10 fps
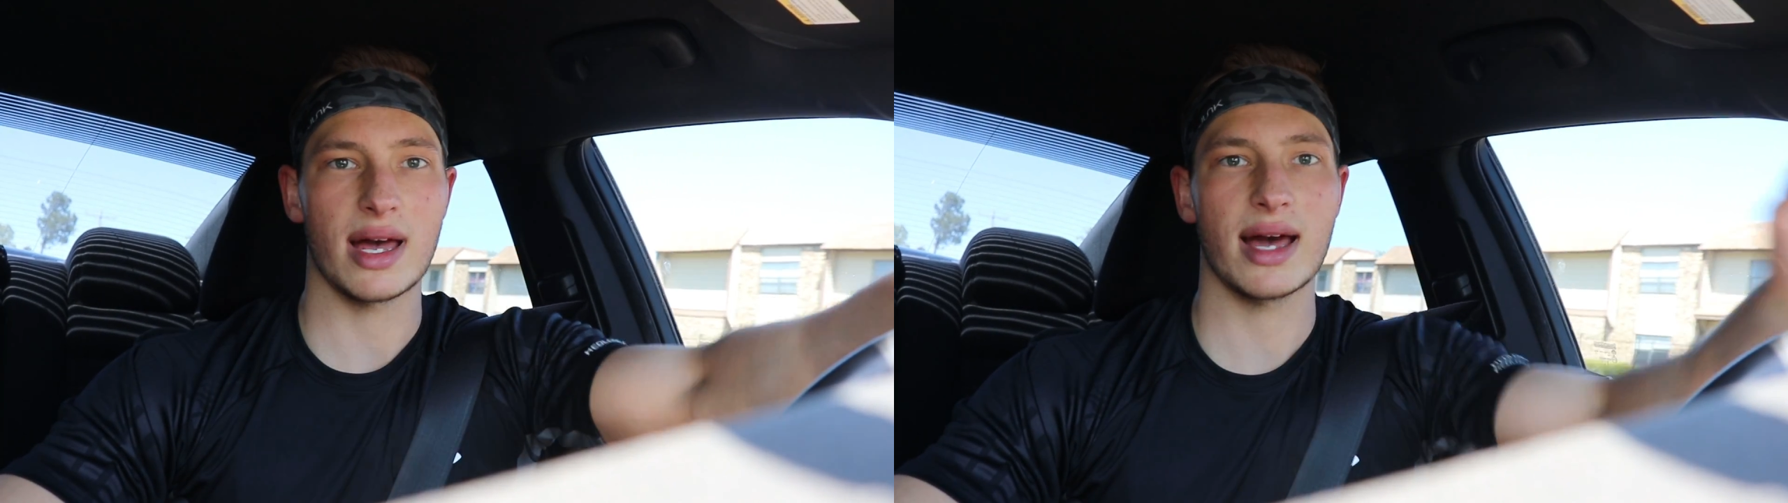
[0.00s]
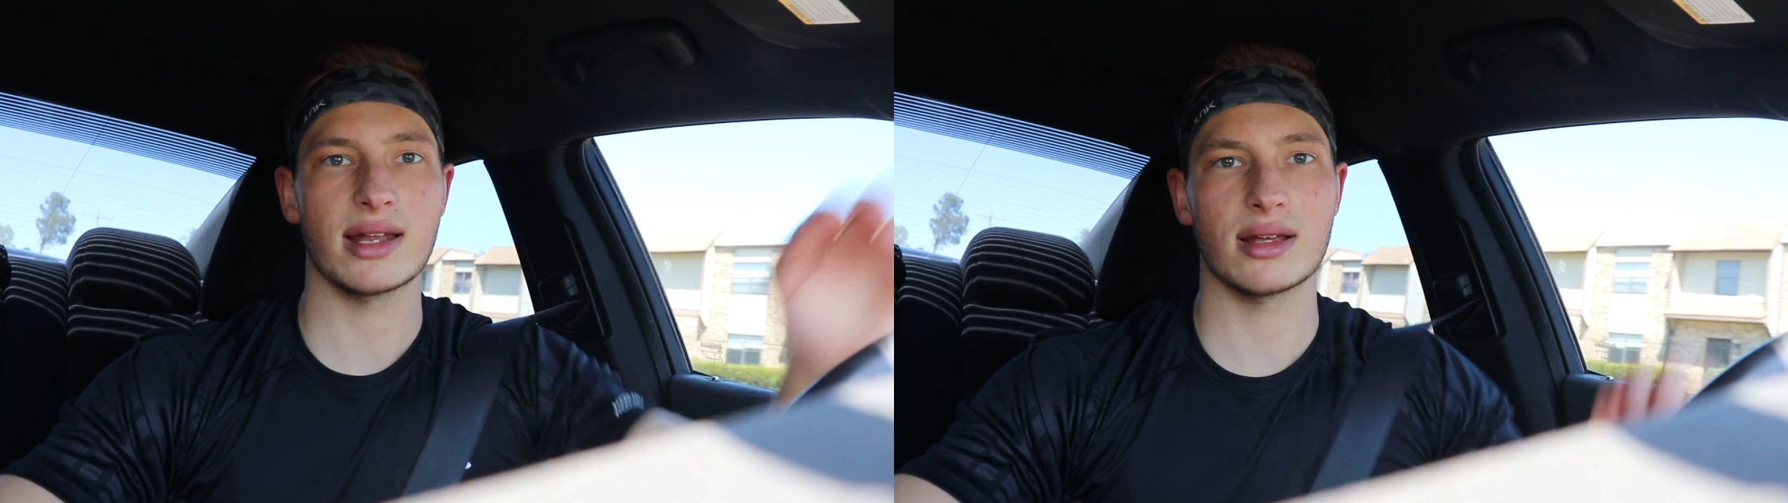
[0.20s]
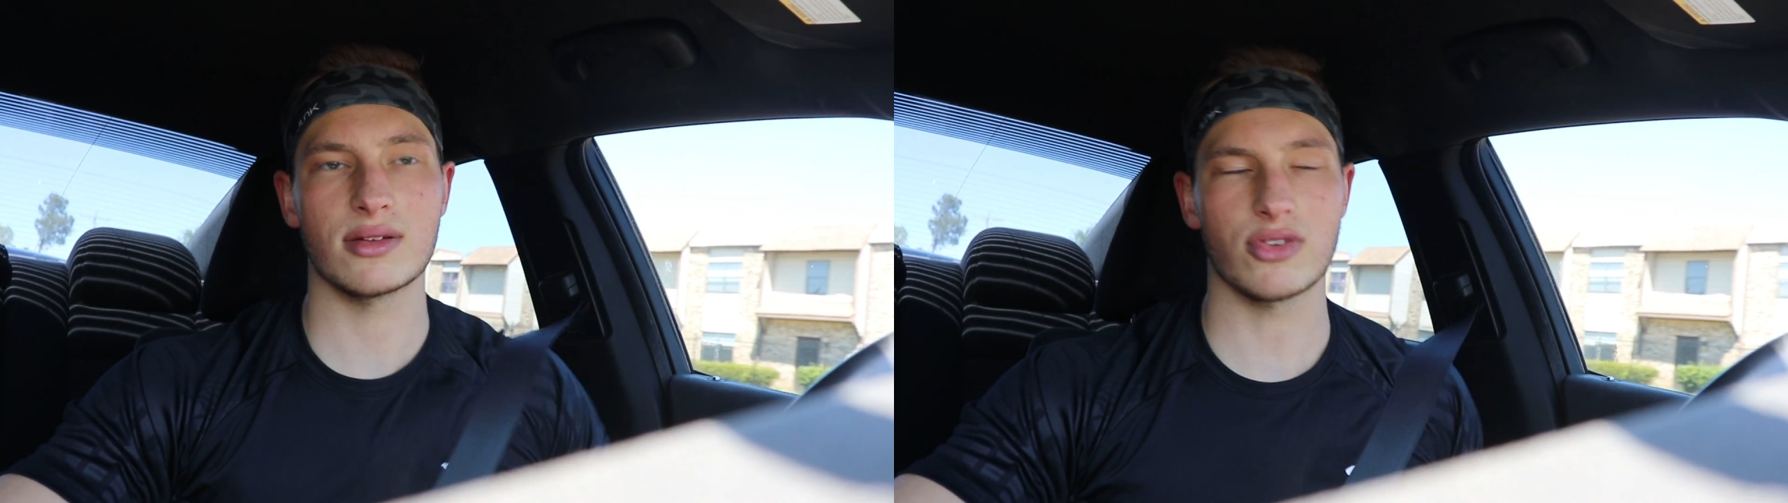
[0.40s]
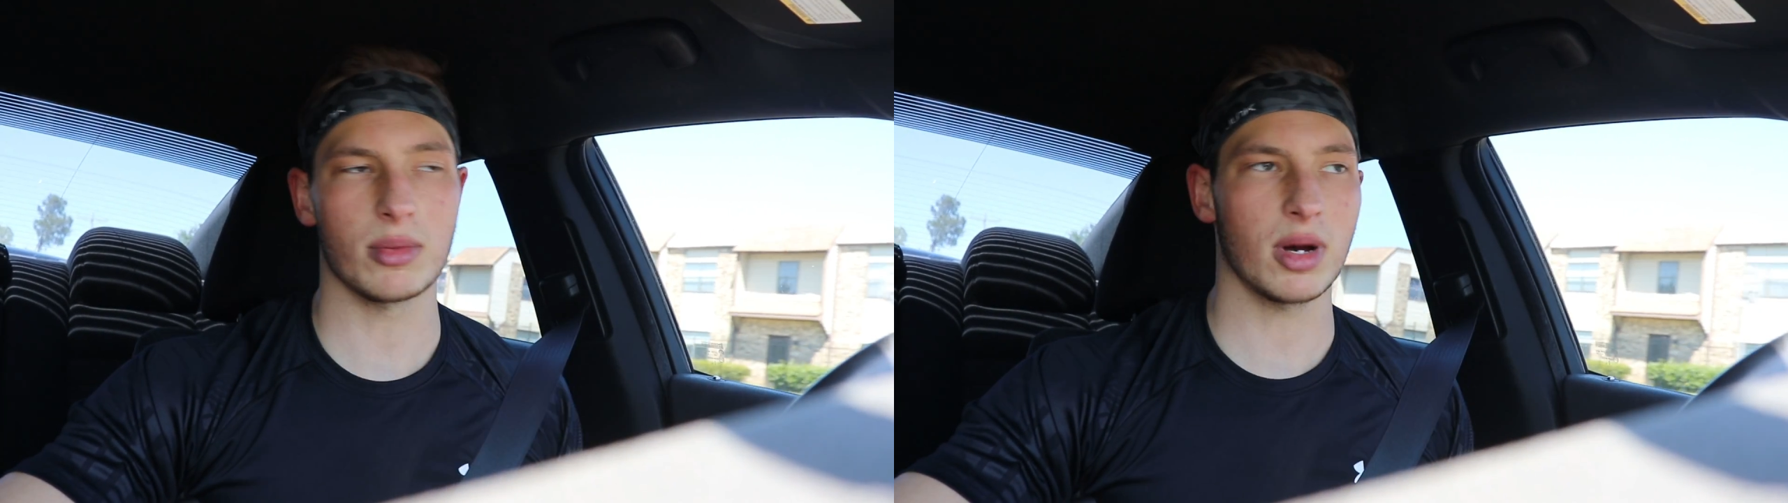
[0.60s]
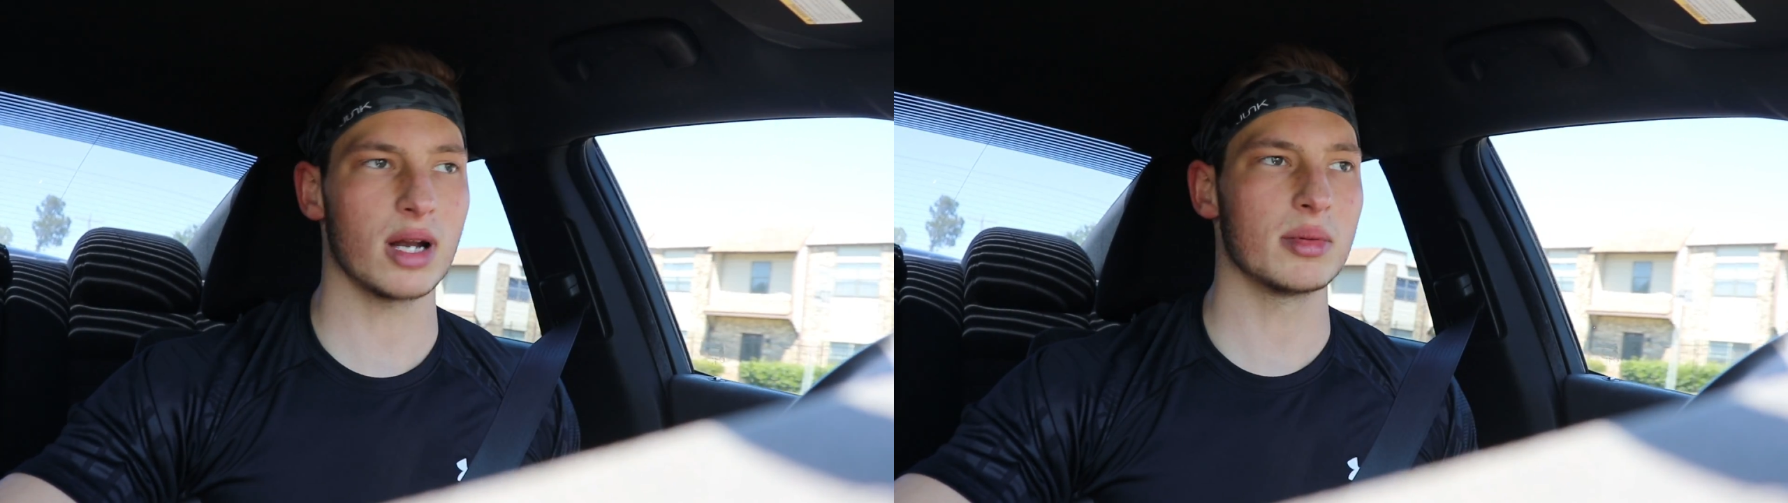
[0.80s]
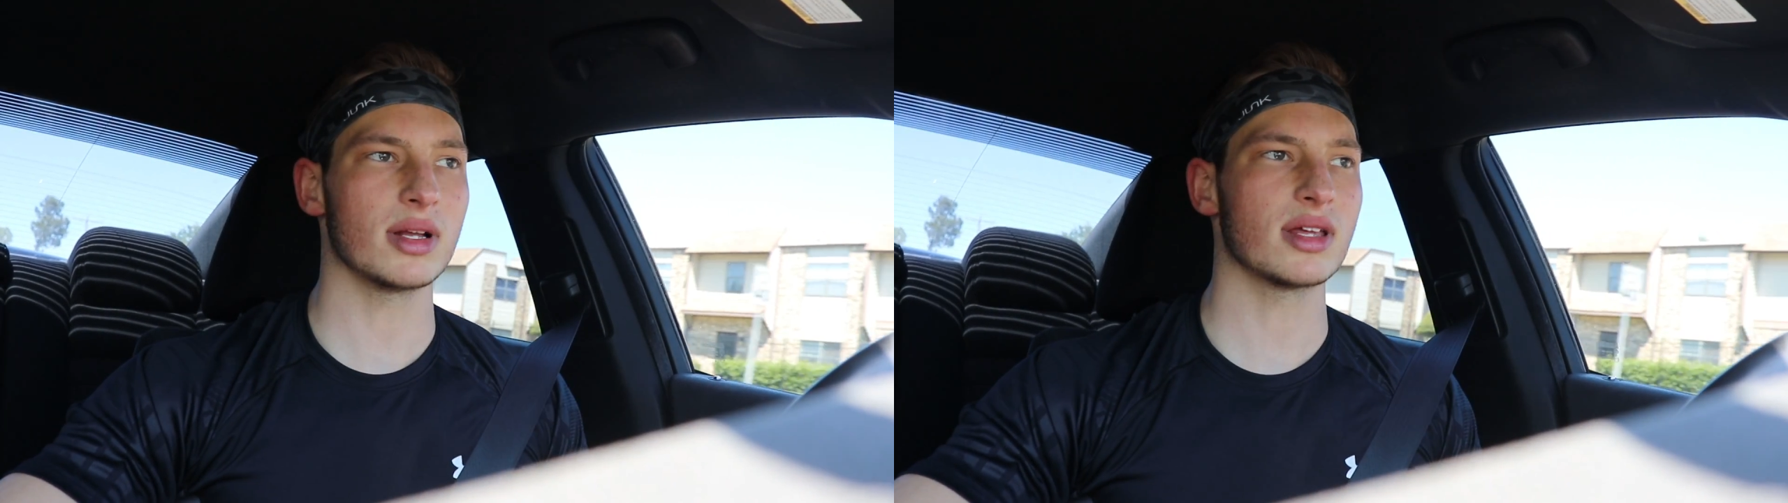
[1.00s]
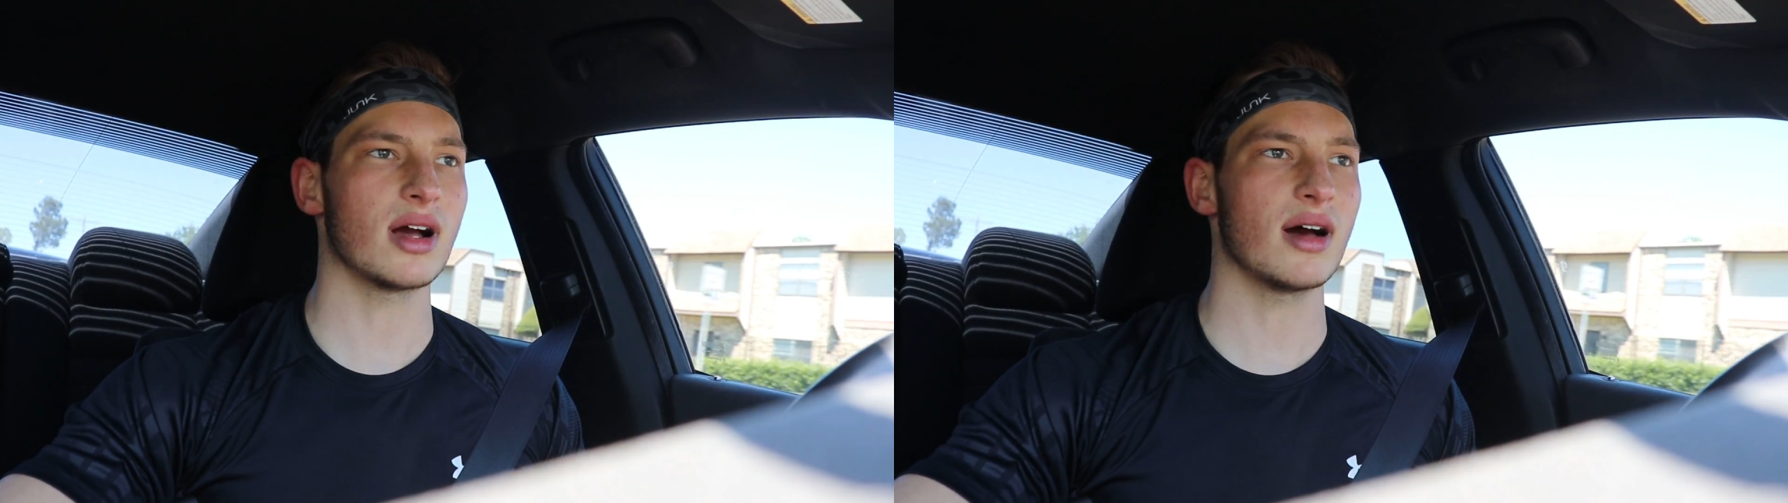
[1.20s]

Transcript: that for bodybuilding,